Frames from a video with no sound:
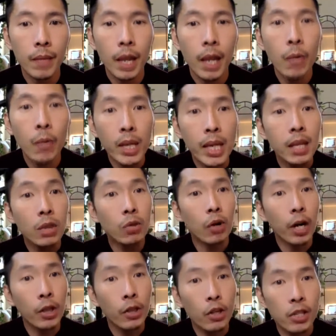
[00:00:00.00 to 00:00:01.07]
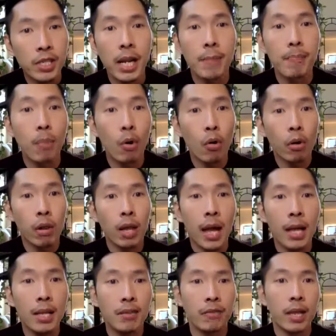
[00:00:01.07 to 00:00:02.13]
And we need to understand both
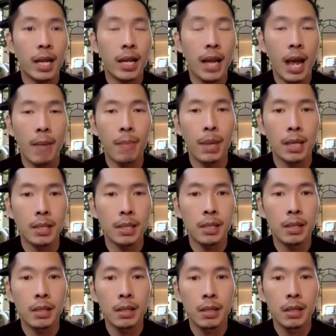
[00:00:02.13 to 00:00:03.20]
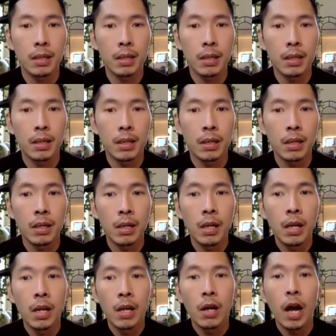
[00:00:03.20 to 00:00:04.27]
kinds of dynamics.
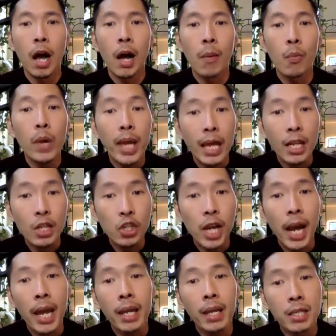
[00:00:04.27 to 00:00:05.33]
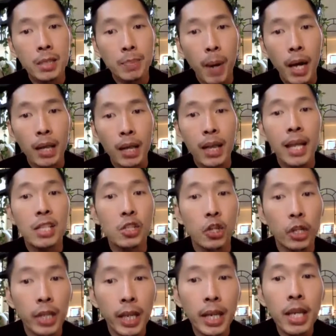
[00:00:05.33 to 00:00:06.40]
We can shine a spotlight
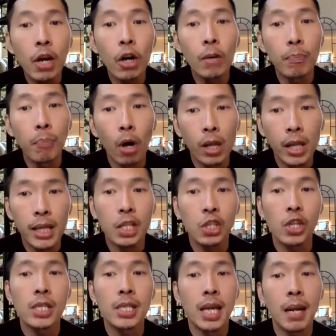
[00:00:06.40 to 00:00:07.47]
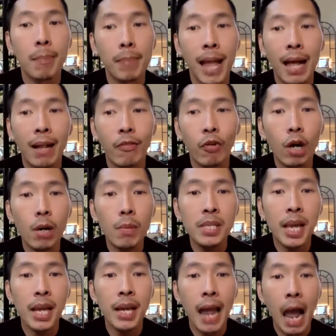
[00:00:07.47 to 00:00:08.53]
certainly on politicians and platforms
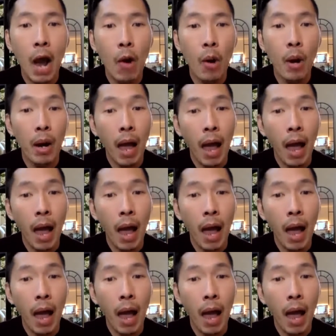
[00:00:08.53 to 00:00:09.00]
and how